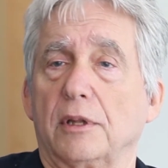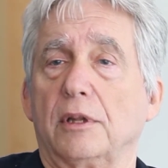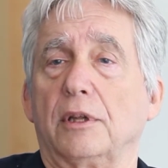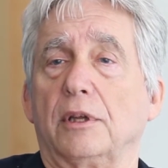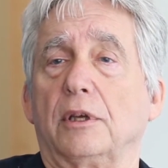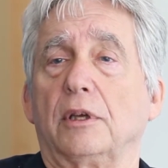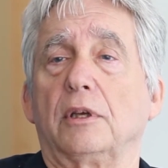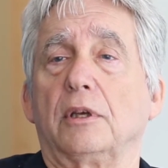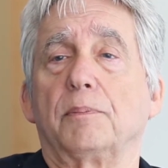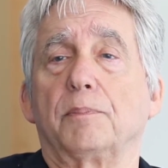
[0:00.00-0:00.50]

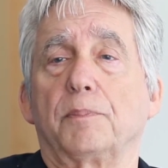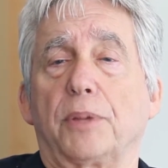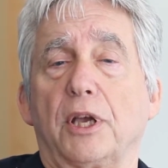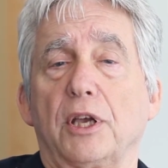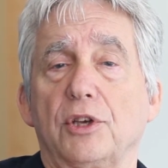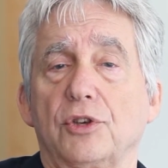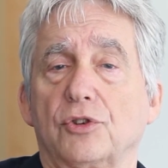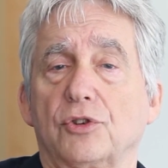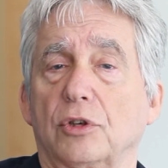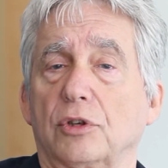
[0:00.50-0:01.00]
The
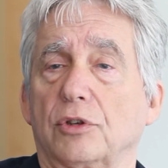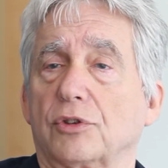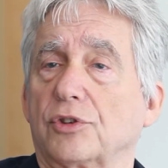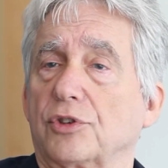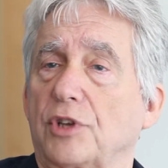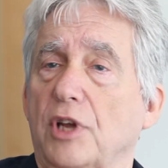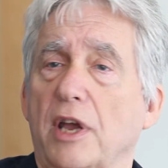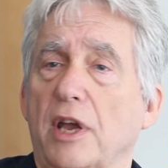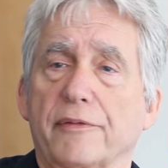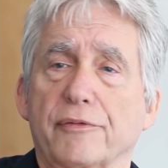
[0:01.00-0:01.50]

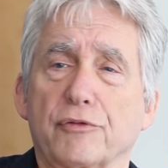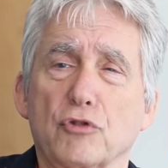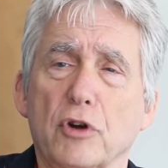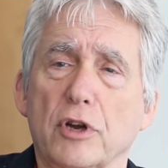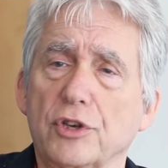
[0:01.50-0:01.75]
patient-staff